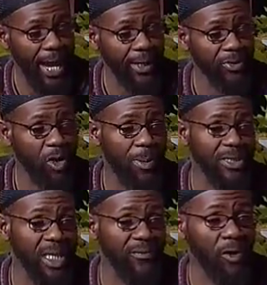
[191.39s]
I had to throw
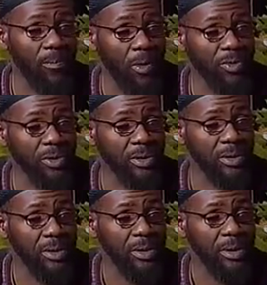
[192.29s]
myself on the mercy
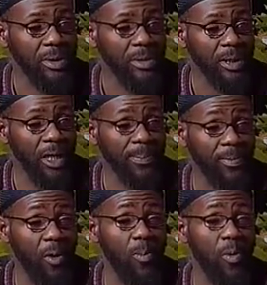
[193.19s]
mm-hmm. of the
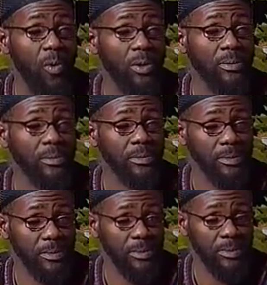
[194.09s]
parole board. All
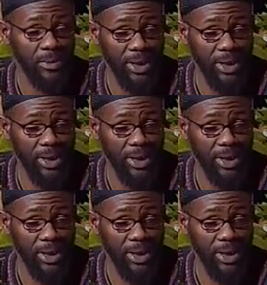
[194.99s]
right.